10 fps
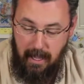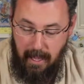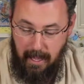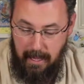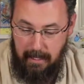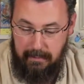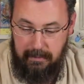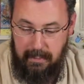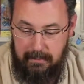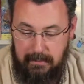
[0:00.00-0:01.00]
And
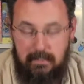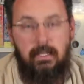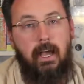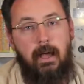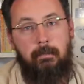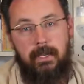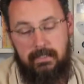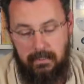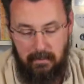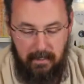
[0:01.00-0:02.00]
it's
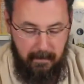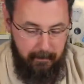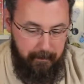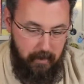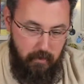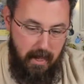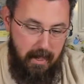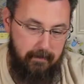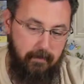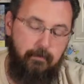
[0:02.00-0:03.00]
basically, you
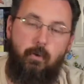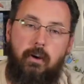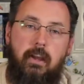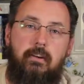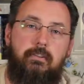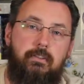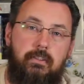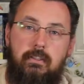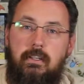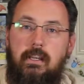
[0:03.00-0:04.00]
have 4 characters.